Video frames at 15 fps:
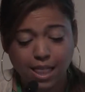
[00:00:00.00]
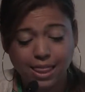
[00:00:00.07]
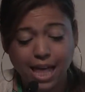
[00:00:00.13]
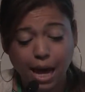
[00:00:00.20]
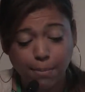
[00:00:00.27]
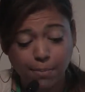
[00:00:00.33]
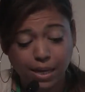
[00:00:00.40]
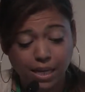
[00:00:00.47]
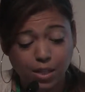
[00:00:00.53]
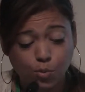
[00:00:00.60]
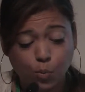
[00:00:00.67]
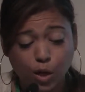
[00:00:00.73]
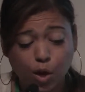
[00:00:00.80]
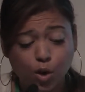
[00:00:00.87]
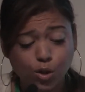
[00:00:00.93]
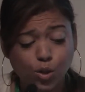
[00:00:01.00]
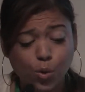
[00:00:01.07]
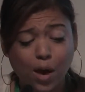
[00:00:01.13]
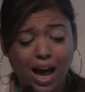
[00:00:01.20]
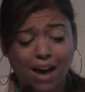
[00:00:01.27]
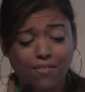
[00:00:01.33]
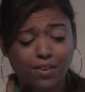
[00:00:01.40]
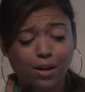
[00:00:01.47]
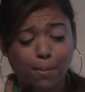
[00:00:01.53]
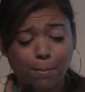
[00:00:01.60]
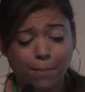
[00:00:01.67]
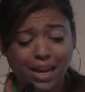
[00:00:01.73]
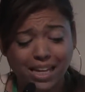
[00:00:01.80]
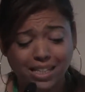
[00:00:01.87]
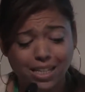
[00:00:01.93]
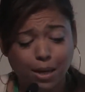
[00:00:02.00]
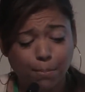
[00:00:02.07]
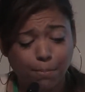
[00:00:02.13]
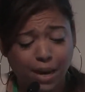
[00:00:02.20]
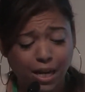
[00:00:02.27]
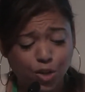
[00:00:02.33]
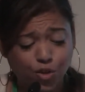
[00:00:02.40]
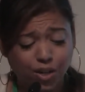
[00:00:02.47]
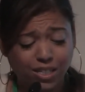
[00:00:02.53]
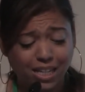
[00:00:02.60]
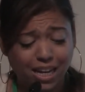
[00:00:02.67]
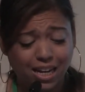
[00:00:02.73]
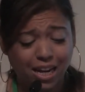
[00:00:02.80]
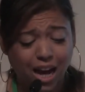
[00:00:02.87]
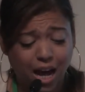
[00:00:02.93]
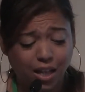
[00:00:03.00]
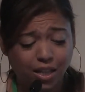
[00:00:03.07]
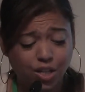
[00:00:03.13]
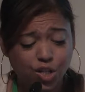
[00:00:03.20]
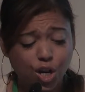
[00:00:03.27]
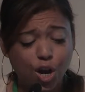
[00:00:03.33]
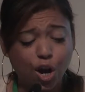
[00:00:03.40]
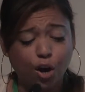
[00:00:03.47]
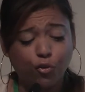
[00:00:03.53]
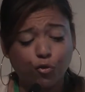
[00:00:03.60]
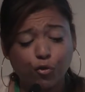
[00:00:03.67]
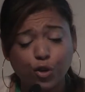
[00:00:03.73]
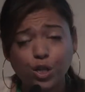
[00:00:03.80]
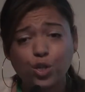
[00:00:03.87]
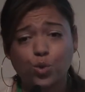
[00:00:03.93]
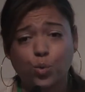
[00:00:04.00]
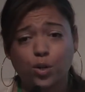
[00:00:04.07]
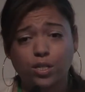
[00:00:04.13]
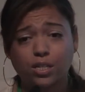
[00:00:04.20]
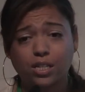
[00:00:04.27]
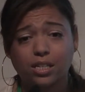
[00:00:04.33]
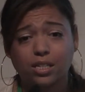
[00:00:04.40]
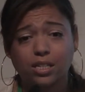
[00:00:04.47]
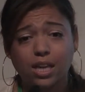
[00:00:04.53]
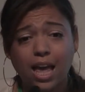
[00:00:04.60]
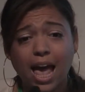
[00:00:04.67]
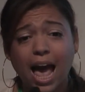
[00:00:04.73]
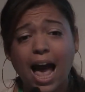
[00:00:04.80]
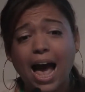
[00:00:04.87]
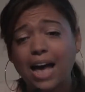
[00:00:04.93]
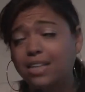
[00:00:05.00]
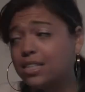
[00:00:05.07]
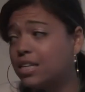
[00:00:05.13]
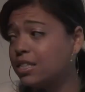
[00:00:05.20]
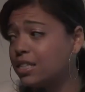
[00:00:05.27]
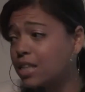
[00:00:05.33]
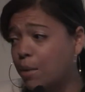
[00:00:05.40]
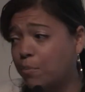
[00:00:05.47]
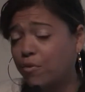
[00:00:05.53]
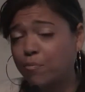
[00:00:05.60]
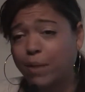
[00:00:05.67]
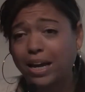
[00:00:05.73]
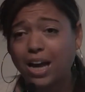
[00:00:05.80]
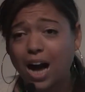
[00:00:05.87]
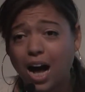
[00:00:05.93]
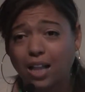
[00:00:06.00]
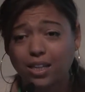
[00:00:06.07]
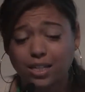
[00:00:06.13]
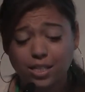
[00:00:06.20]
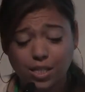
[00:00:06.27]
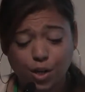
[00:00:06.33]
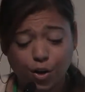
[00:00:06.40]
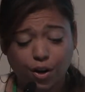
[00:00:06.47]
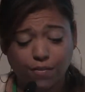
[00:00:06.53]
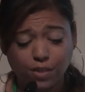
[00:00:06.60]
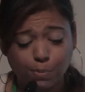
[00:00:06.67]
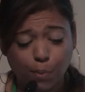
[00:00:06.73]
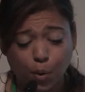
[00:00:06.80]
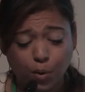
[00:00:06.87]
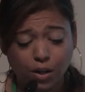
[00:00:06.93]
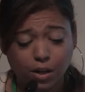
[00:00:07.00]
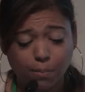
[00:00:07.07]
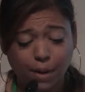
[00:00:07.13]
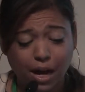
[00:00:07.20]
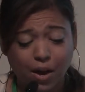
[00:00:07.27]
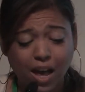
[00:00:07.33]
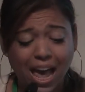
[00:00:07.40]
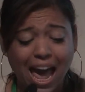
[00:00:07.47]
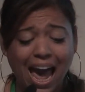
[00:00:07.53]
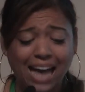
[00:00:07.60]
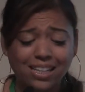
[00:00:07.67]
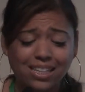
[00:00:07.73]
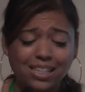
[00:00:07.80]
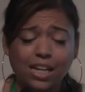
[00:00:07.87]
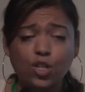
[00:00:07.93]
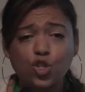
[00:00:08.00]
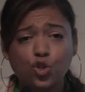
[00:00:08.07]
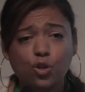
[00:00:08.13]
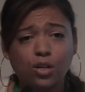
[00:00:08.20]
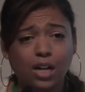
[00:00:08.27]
That means we also have an amazing matrix and knowledge of resources. As some of my colleagues here have spoken about, ancestral